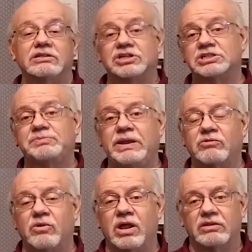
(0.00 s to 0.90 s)
Judge
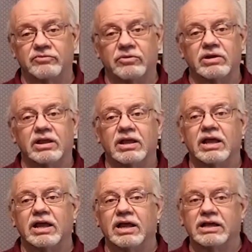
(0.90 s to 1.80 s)
Peter Oliver
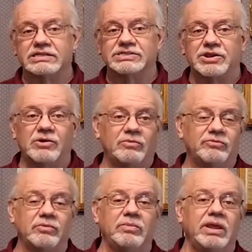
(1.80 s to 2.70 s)
is
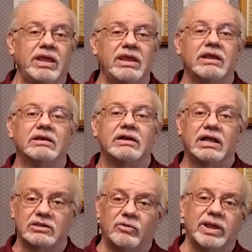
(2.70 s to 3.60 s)
known for being
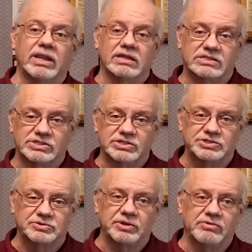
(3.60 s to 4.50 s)
a loyalist
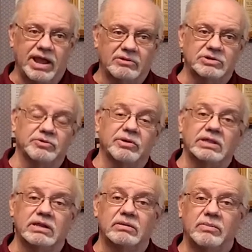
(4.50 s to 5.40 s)
to the crown
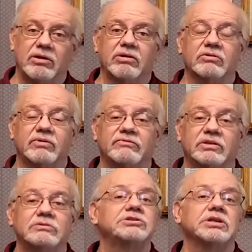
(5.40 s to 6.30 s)
during the American
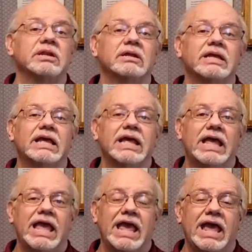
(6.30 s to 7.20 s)
Revolution.
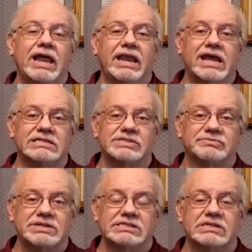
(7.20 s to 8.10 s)
And as
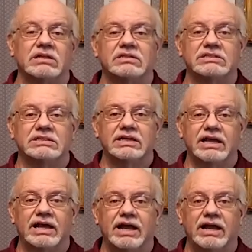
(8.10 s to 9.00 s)
a result,
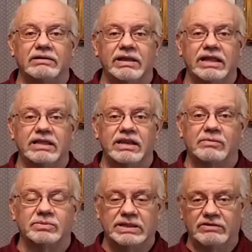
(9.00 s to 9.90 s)
uh, ended
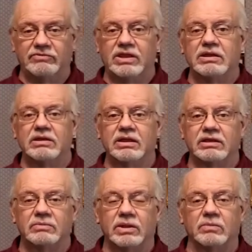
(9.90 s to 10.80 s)
up leaving
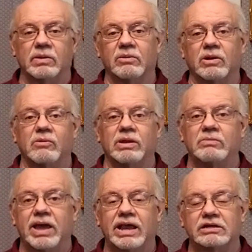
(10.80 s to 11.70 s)
Middleborough,
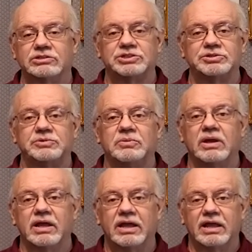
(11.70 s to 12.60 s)
going back
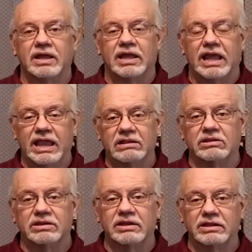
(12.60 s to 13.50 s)
to
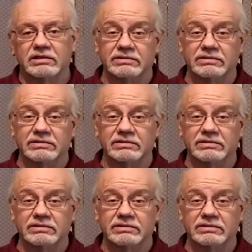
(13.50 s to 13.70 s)
England